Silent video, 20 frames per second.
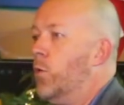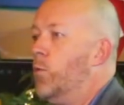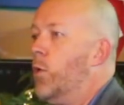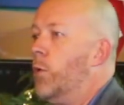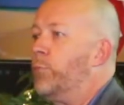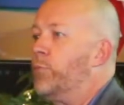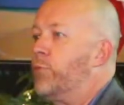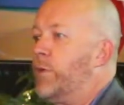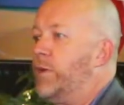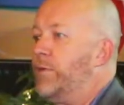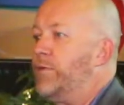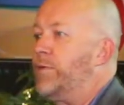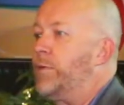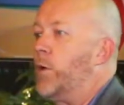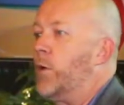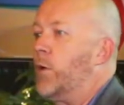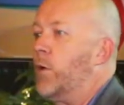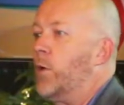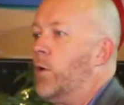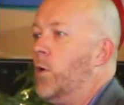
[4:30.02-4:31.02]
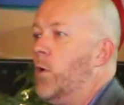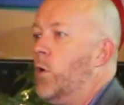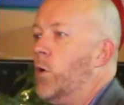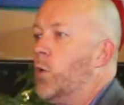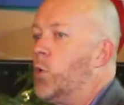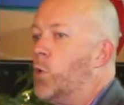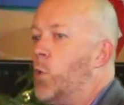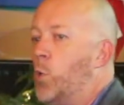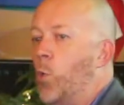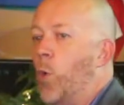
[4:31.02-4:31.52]
will prefer
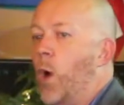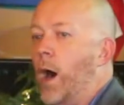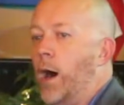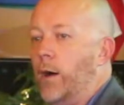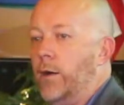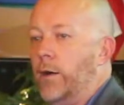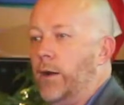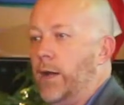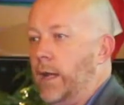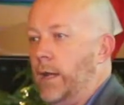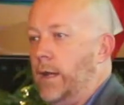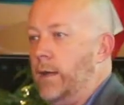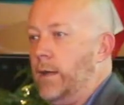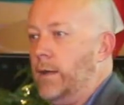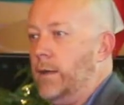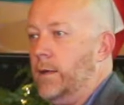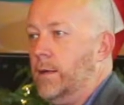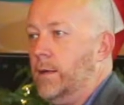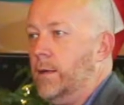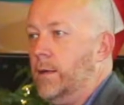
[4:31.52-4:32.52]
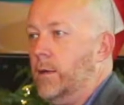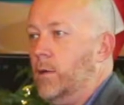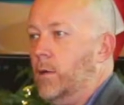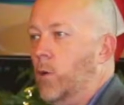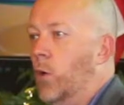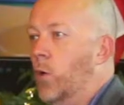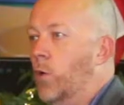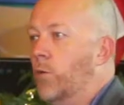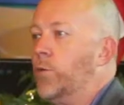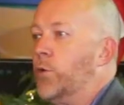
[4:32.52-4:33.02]
quality
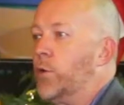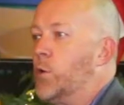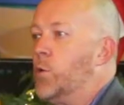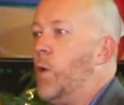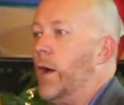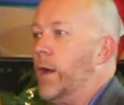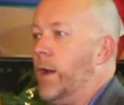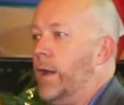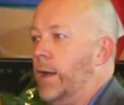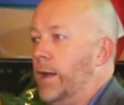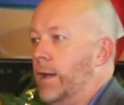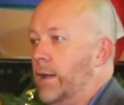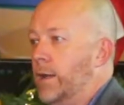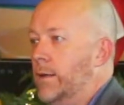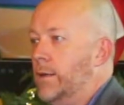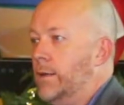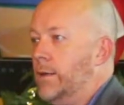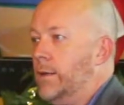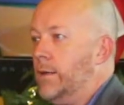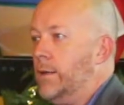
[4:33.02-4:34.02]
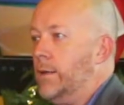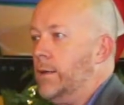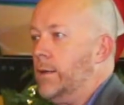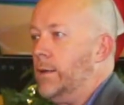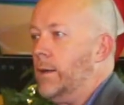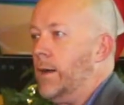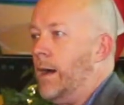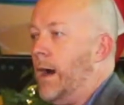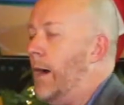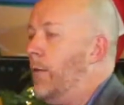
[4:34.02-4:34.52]
over quantity.
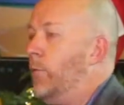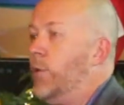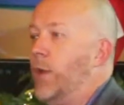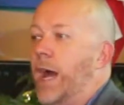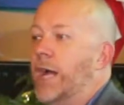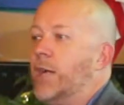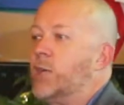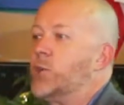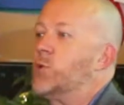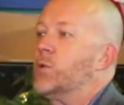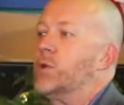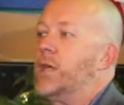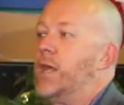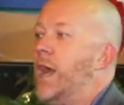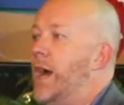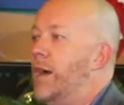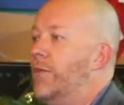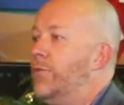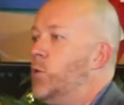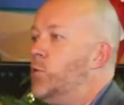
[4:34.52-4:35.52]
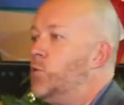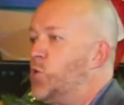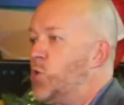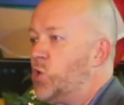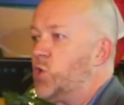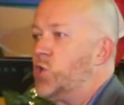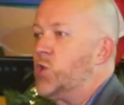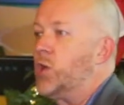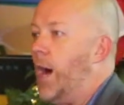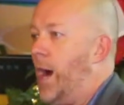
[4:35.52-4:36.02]
I would actually have you
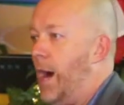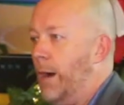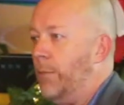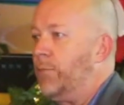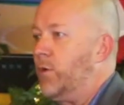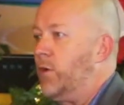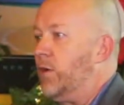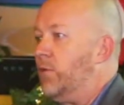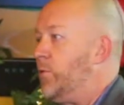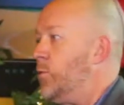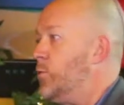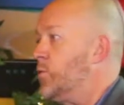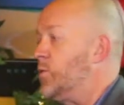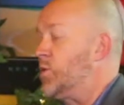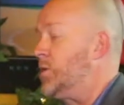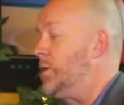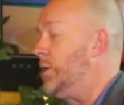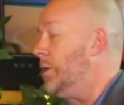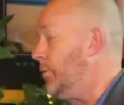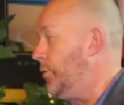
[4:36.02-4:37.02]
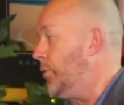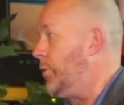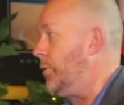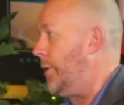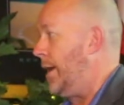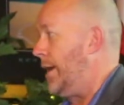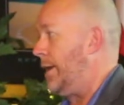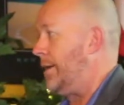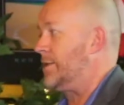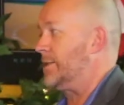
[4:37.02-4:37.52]
stop if you're still
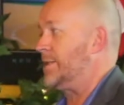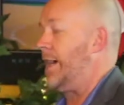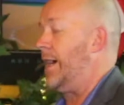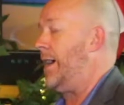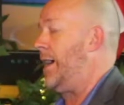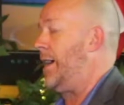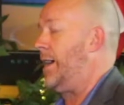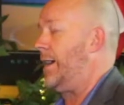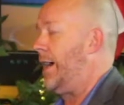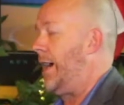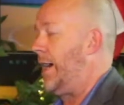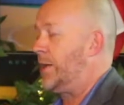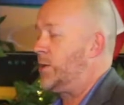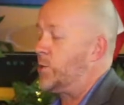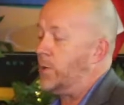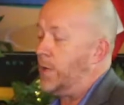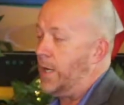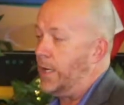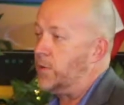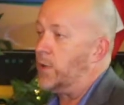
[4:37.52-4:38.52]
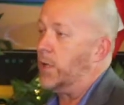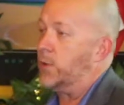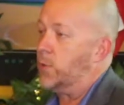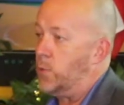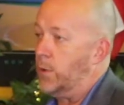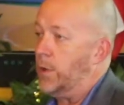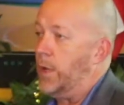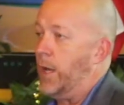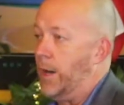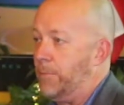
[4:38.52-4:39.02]
doing it, because I actually I talk
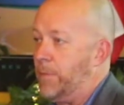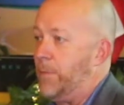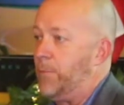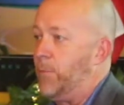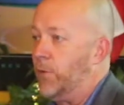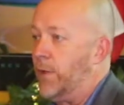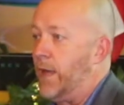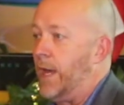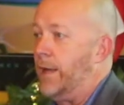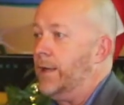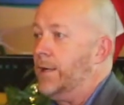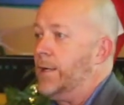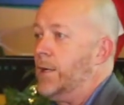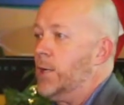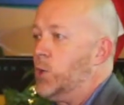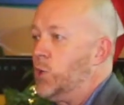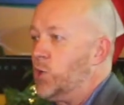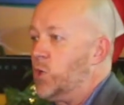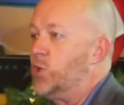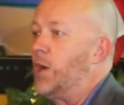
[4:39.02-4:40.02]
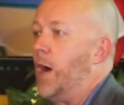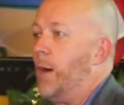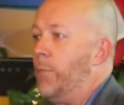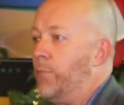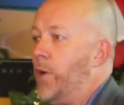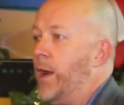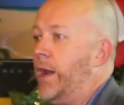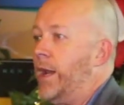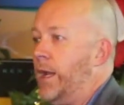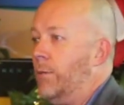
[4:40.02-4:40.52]
to a lot of people that stop
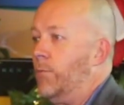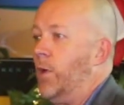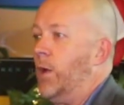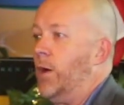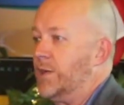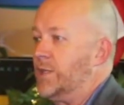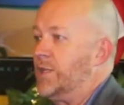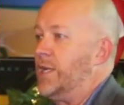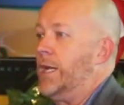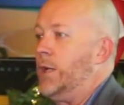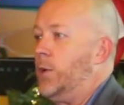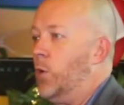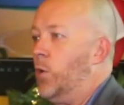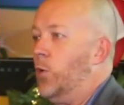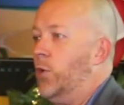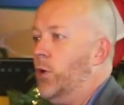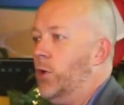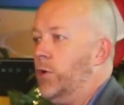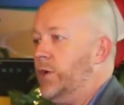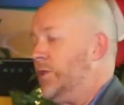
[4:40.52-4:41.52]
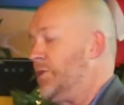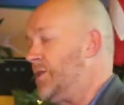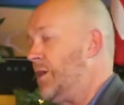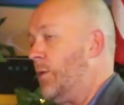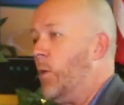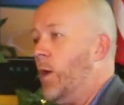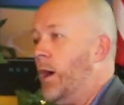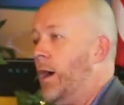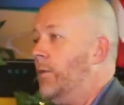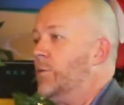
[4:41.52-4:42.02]
writing blogs and they don't know it. They're
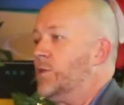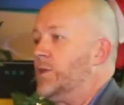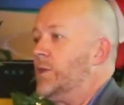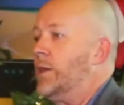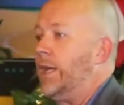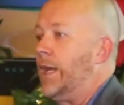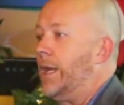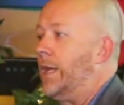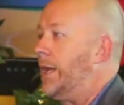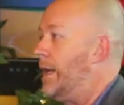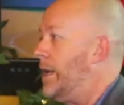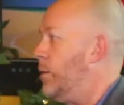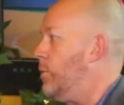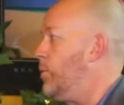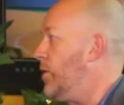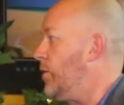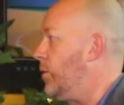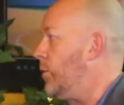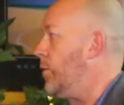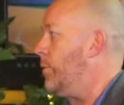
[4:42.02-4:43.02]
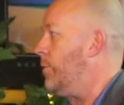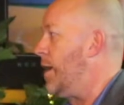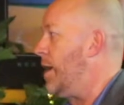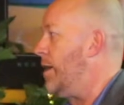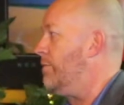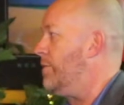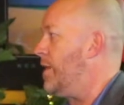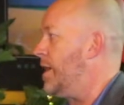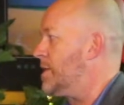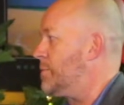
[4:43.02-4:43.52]
saying, well, I was not getting any return on my
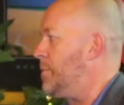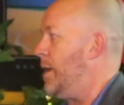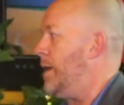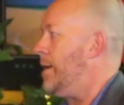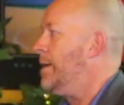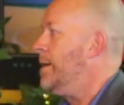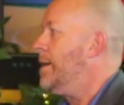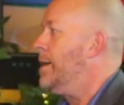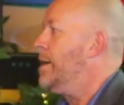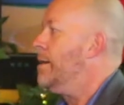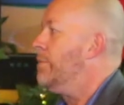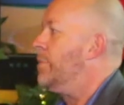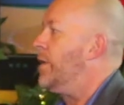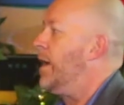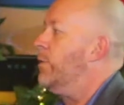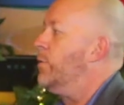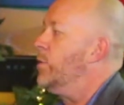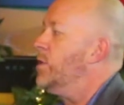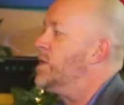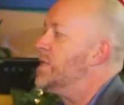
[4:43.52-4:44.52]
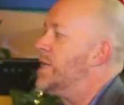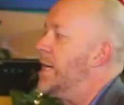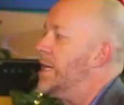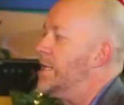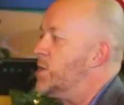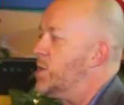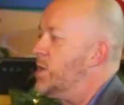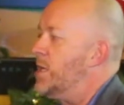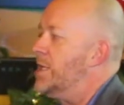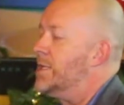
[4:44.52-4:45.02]
investment. But I would say
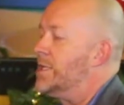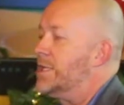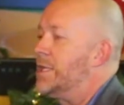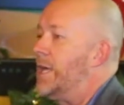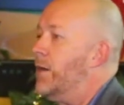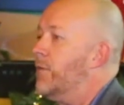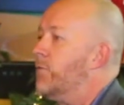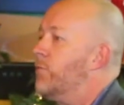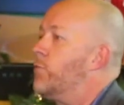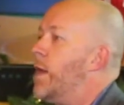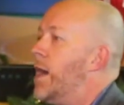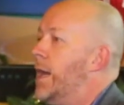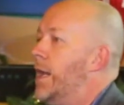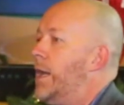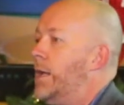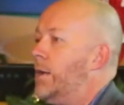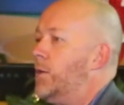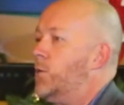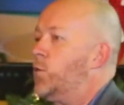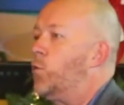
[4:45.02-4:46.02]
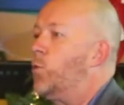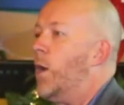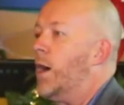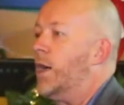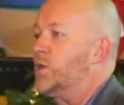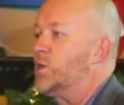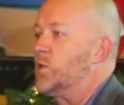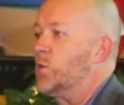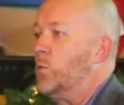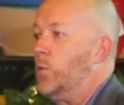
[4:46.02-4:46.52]
instead of writing
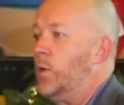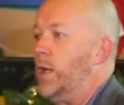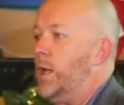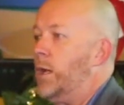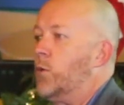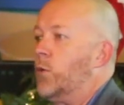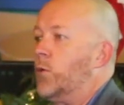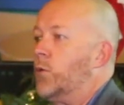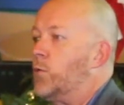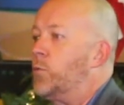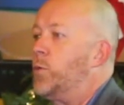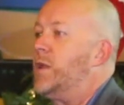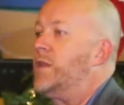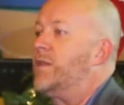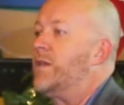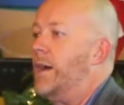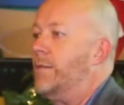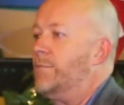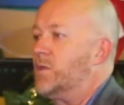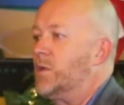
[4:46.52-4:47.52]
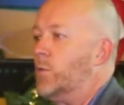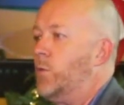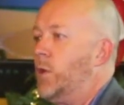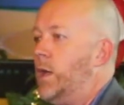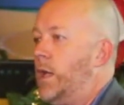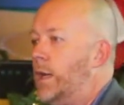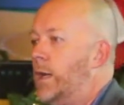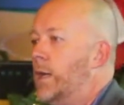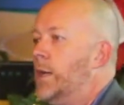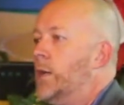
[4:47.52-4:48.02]
twice a week or three times a
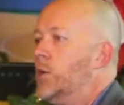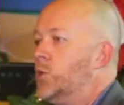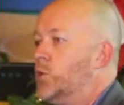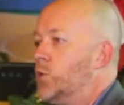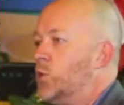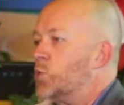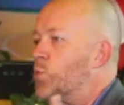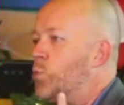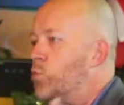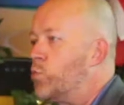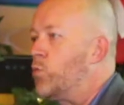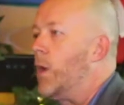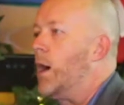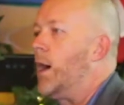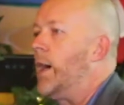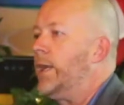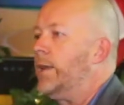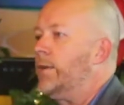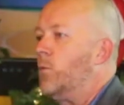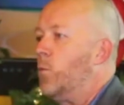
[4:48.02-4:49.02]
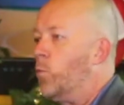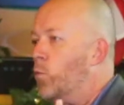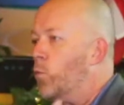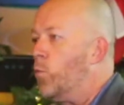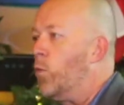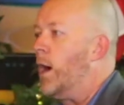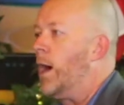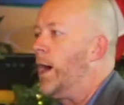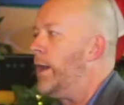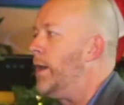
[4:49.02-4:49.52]
week, just write
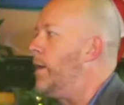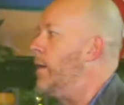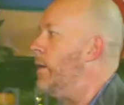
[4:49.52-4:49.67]
one